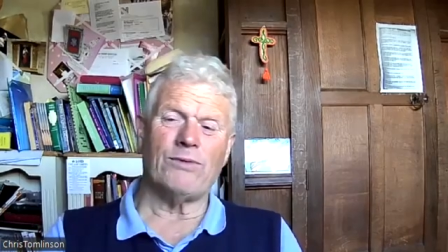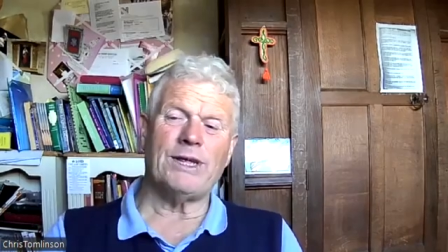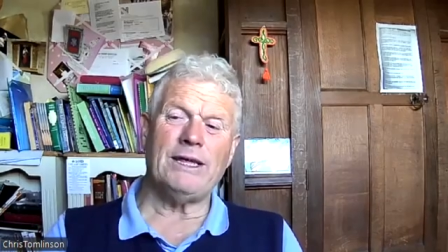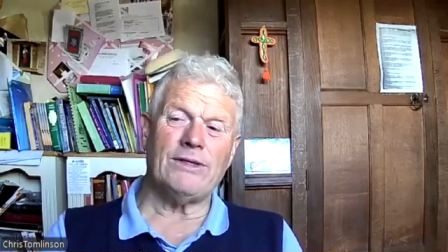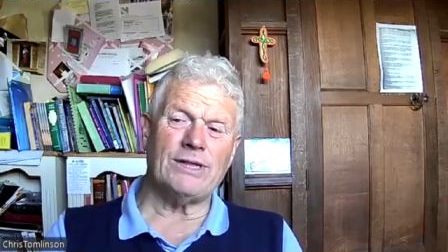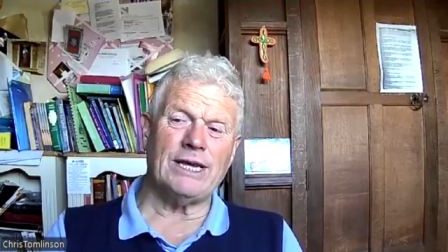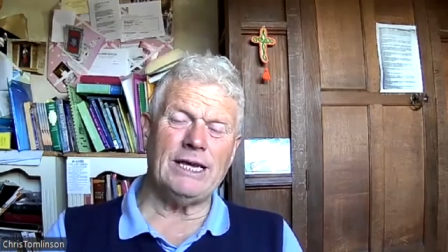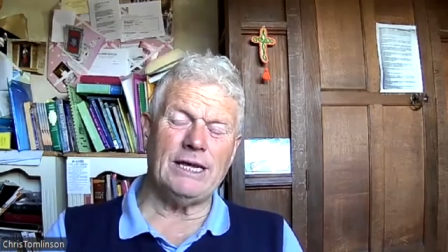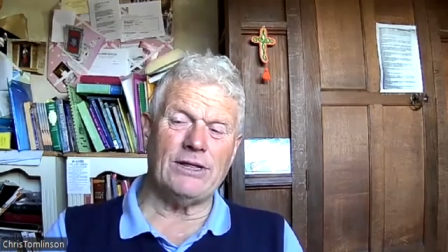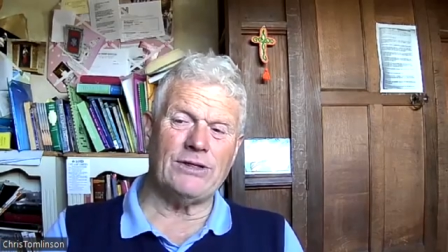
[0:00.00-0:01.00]
the
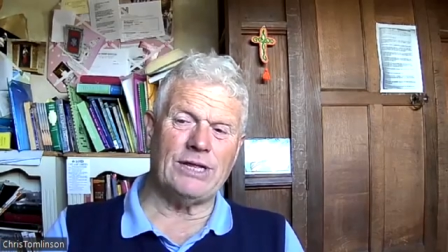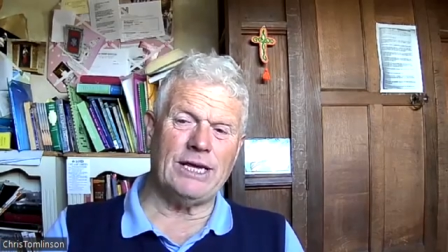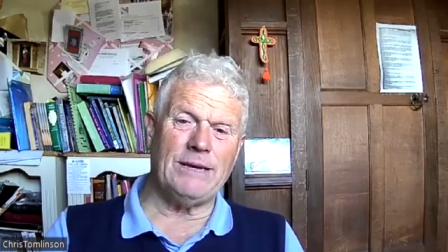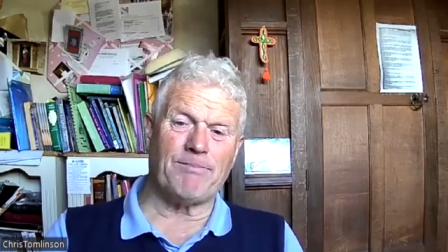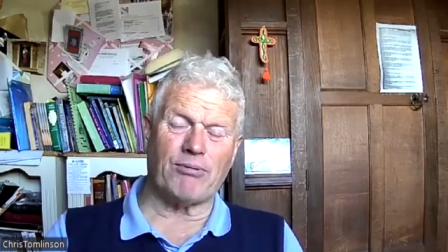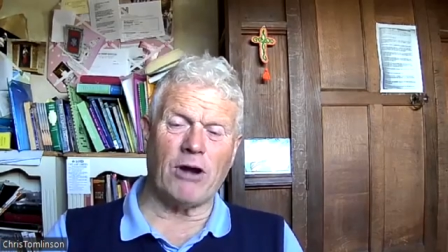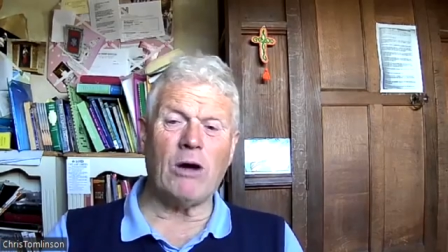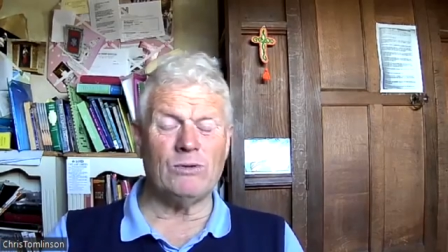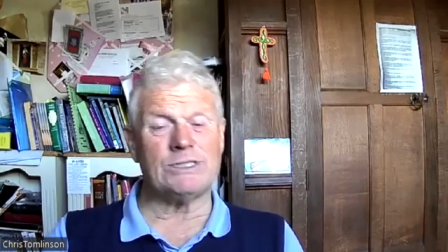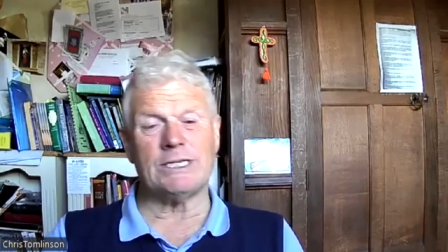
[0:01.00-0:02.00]
the the
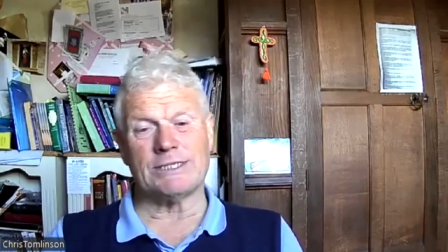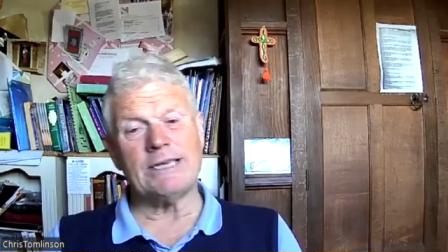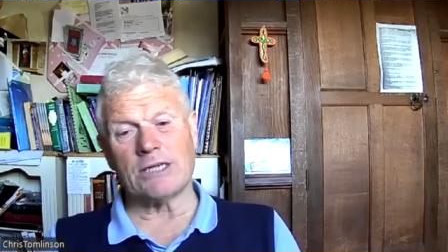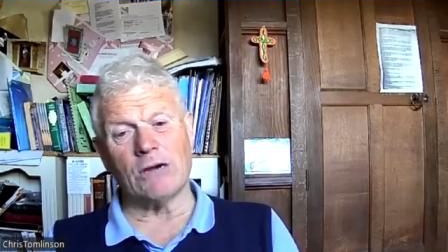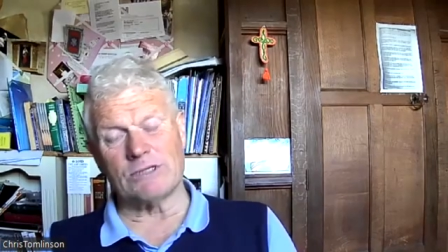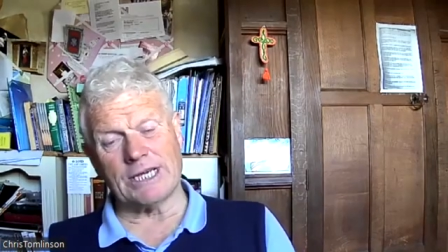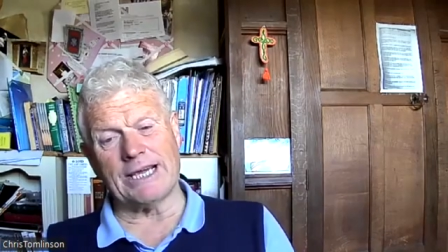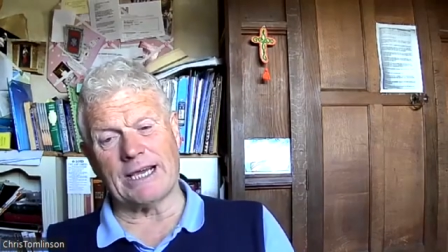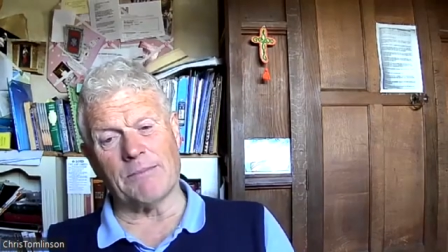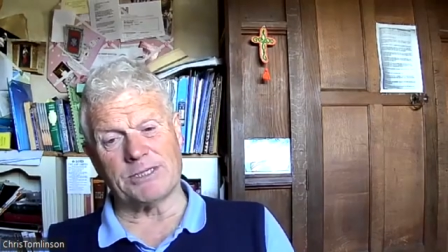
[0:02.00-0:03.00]
pros is they don't
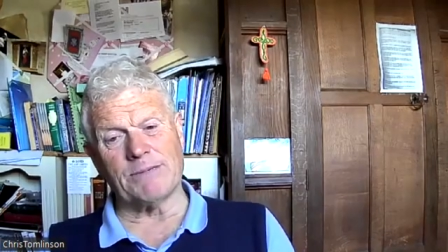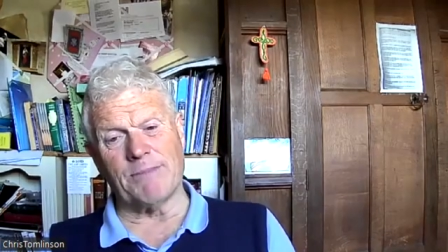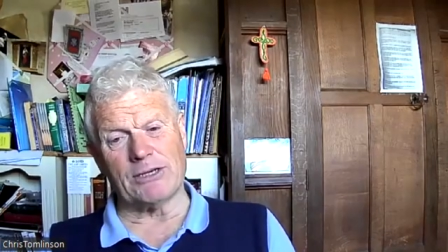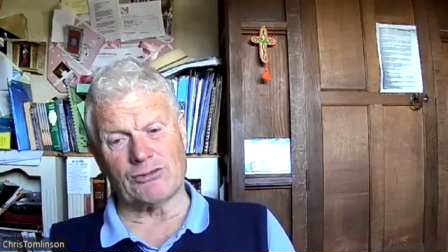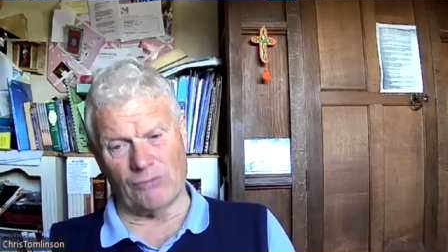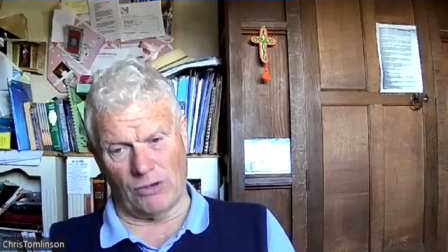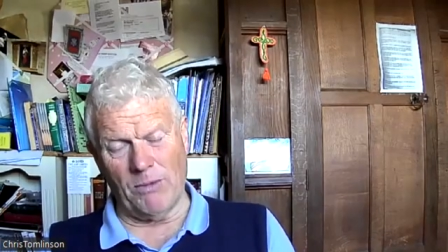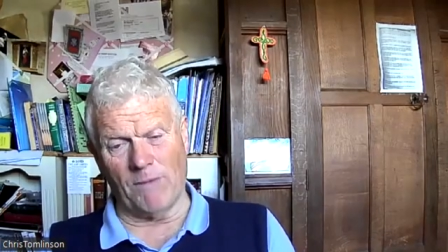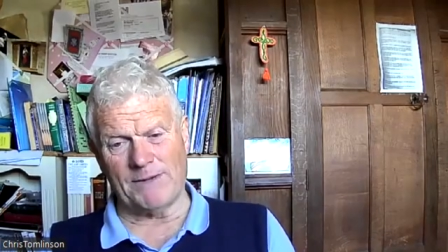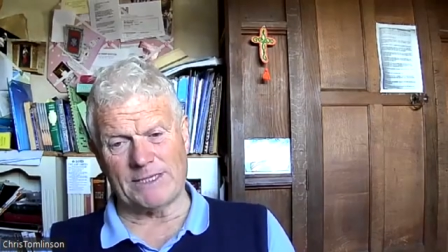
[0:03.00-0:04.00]
take up so much
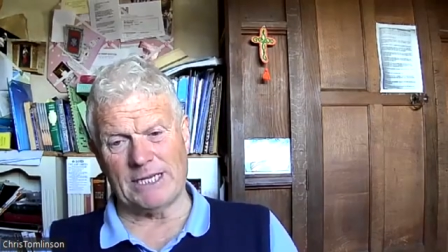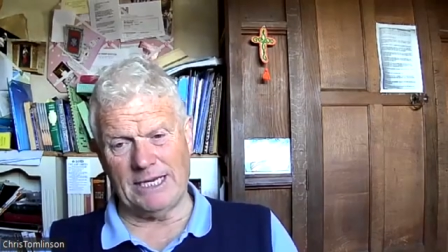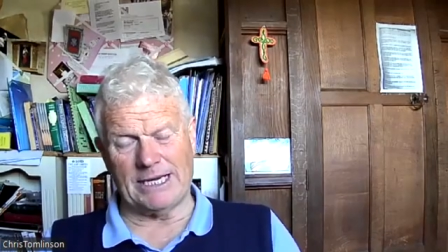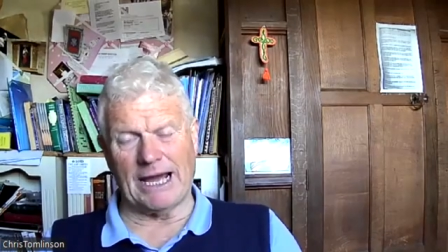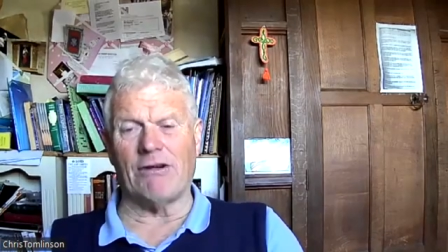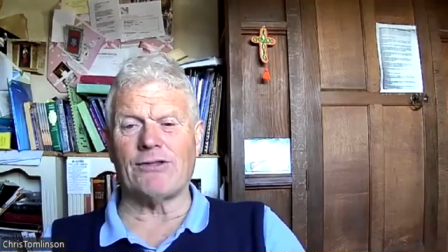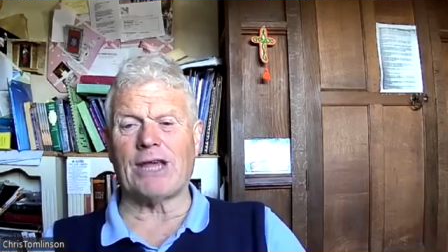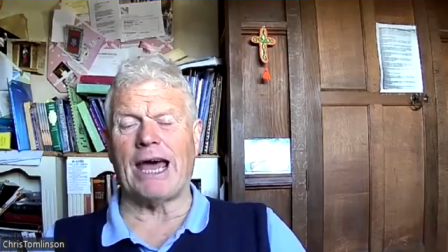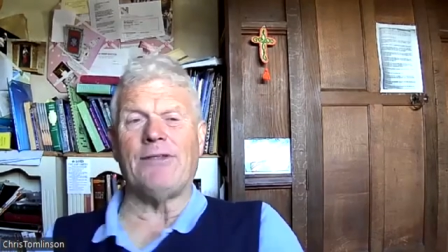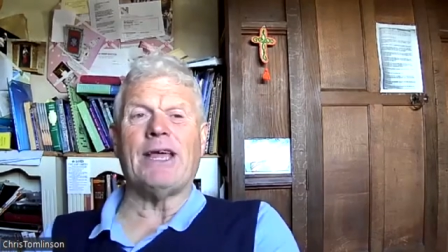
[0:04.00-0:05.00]
room, obviously, Gareth,
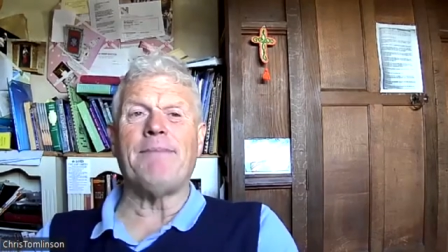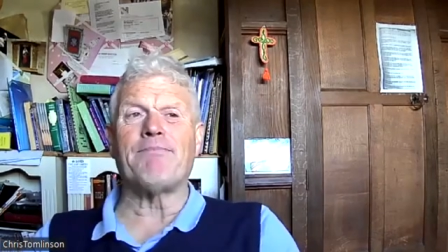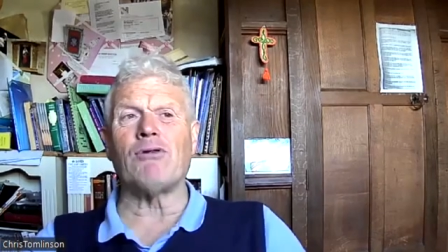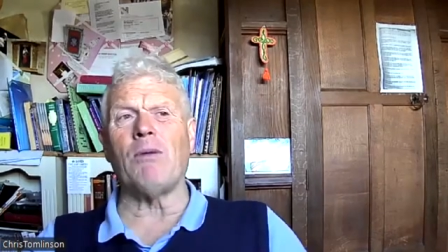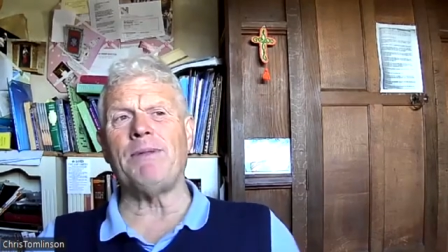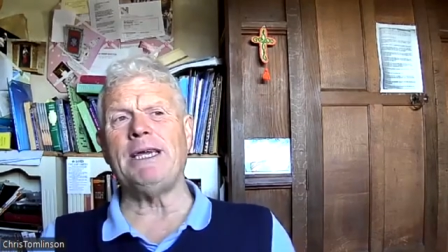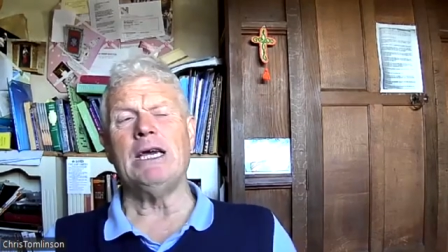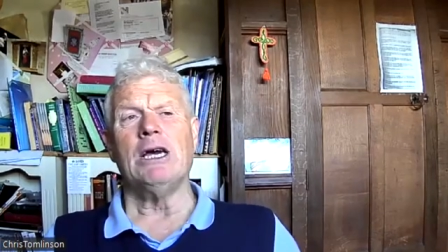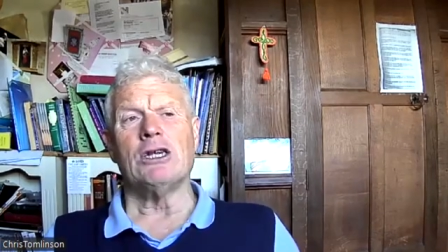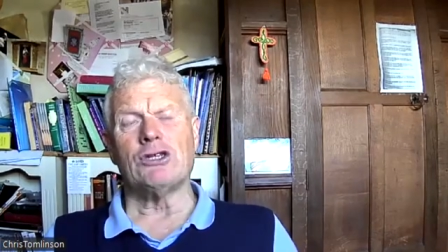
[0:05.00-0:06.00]
and they probably
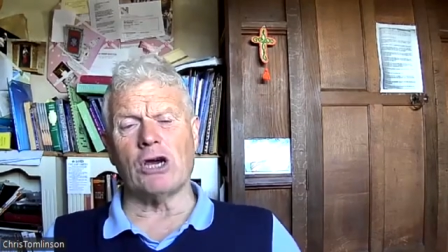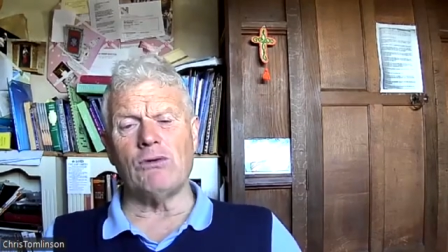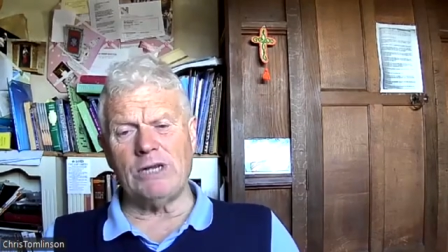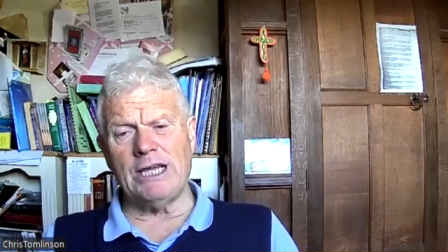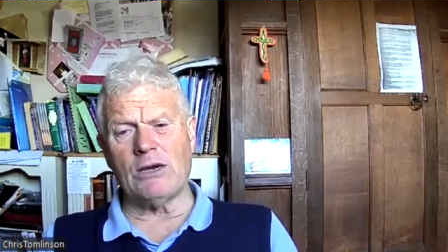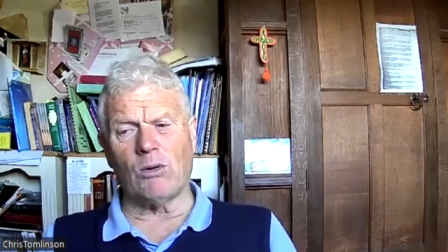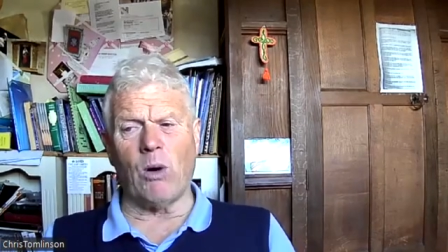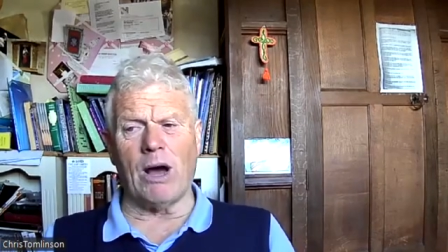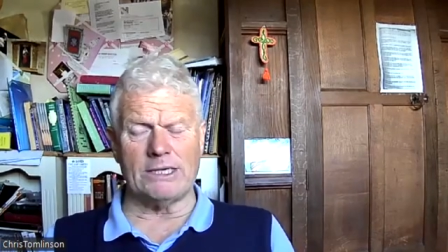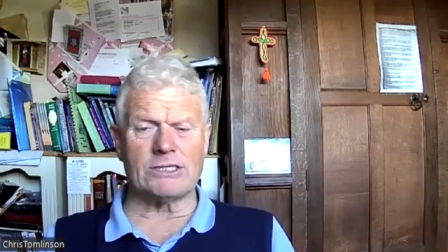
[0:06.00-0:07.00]
don't need
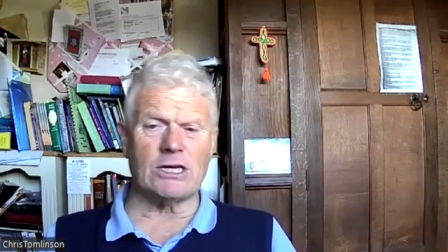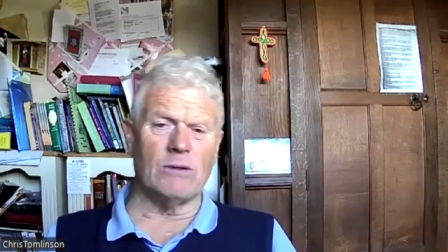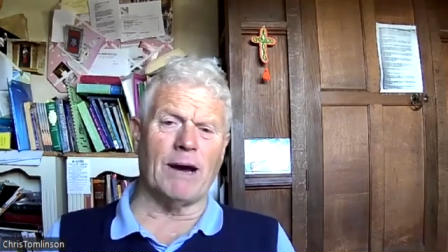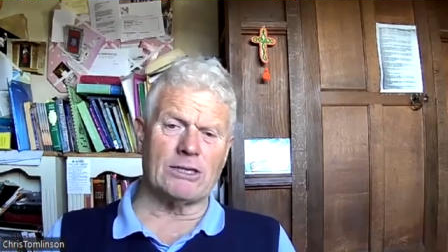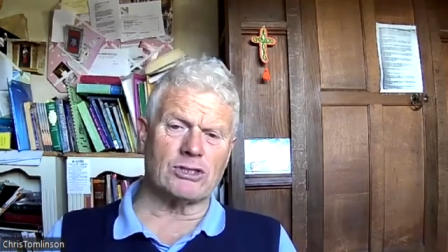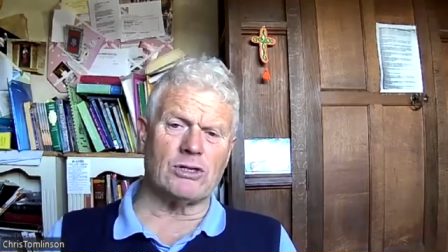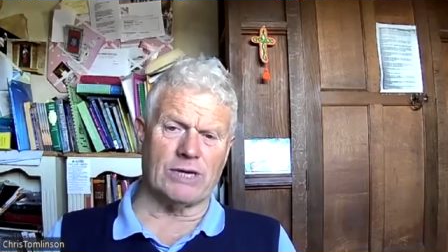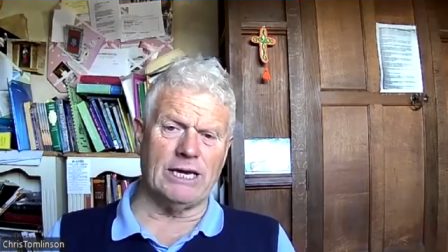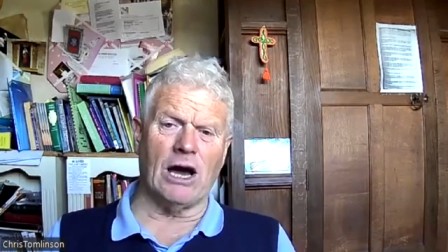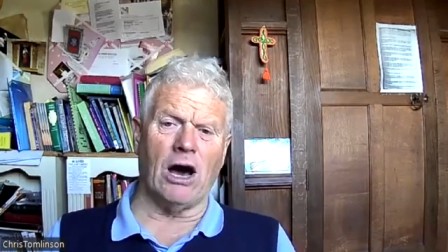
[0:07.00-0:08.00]
quite so much
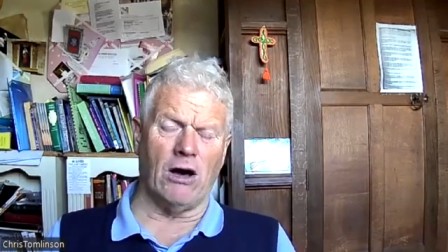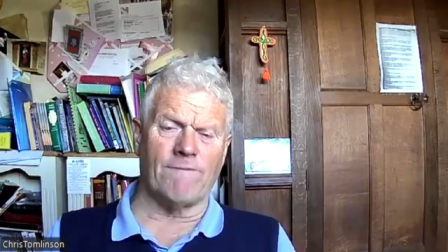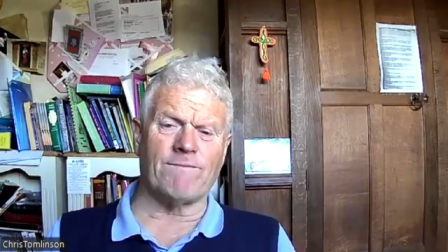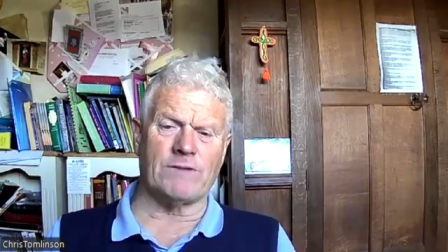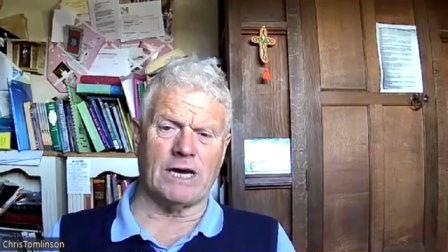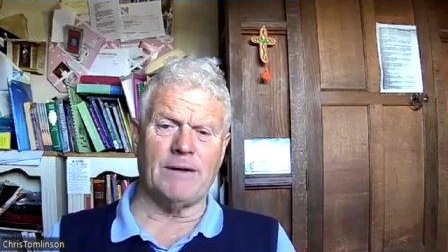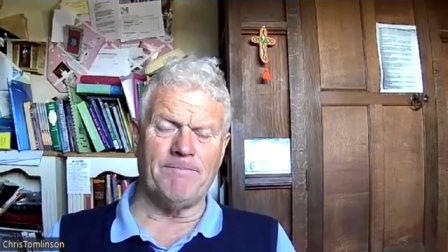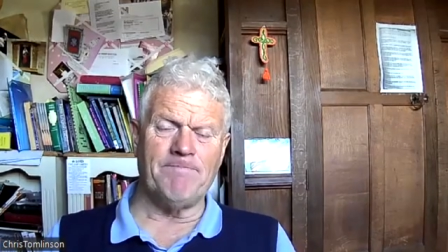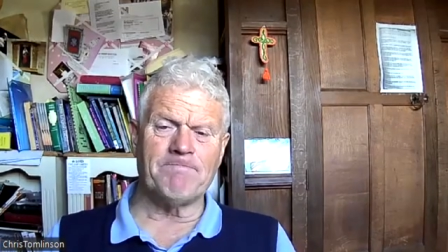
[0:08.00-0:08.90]
looking after.